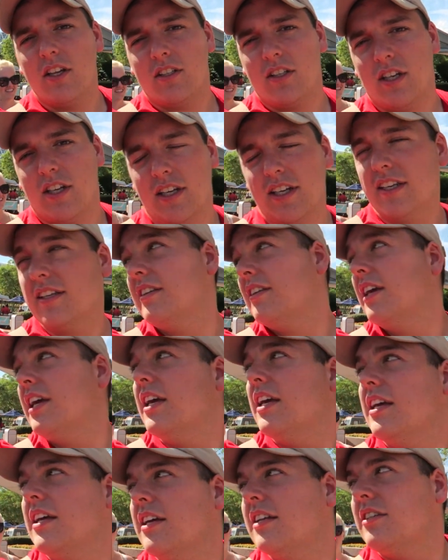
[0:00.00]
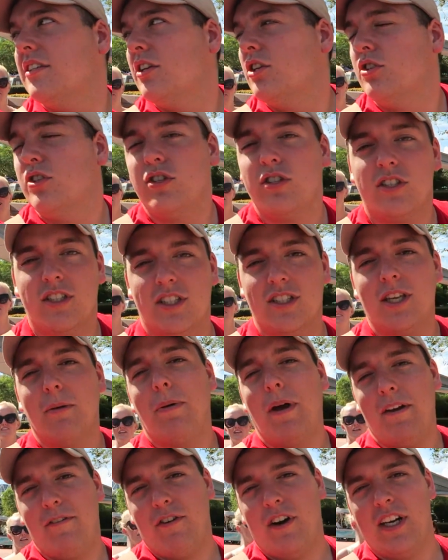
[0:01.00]
pay
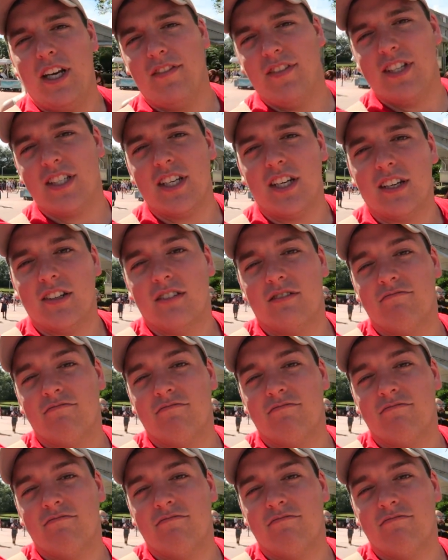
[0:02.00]
for a DVC.